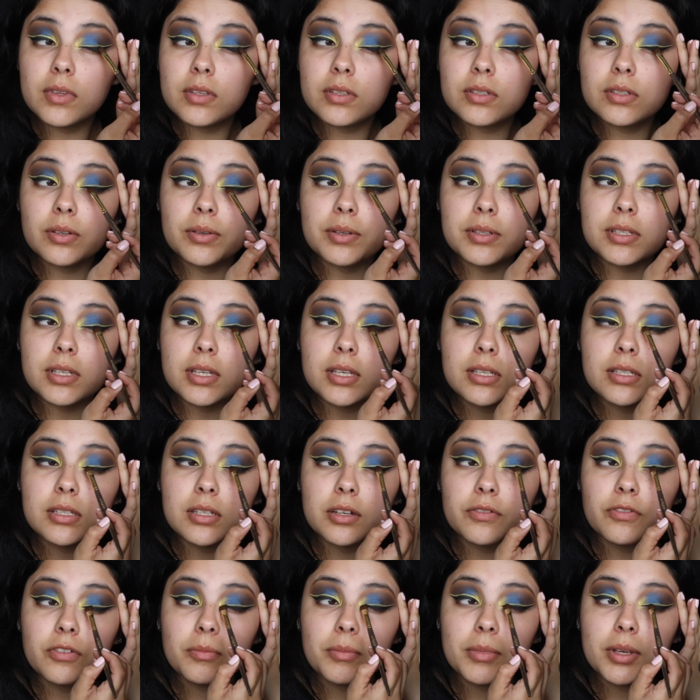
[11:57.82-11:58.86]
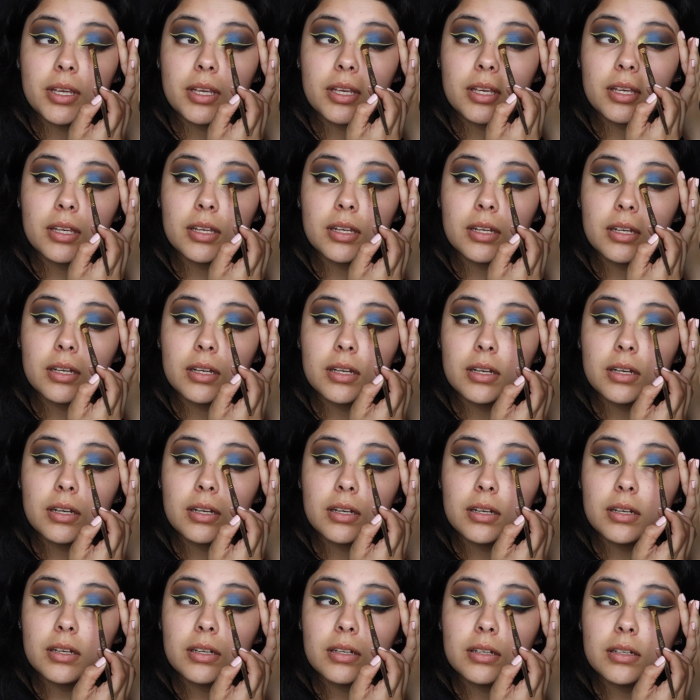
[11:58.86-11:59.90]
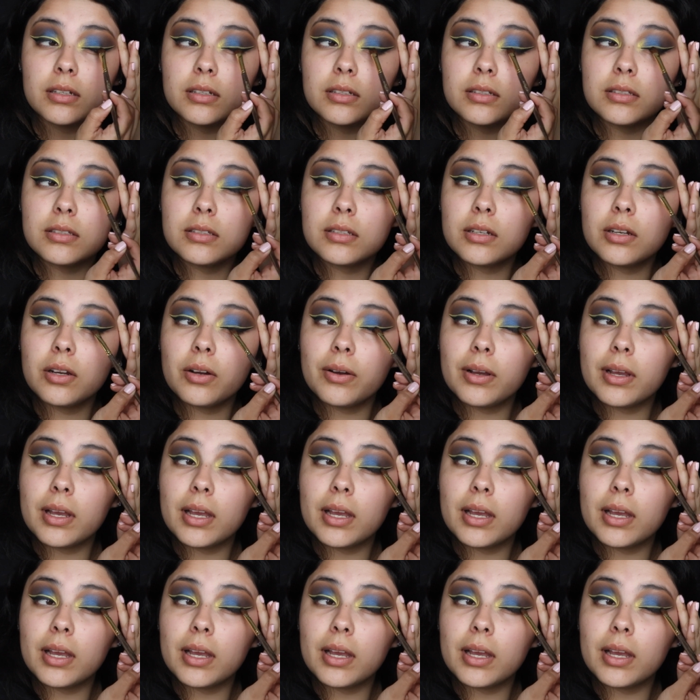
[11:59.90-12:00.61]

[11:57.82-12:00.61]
so it's easier for me to go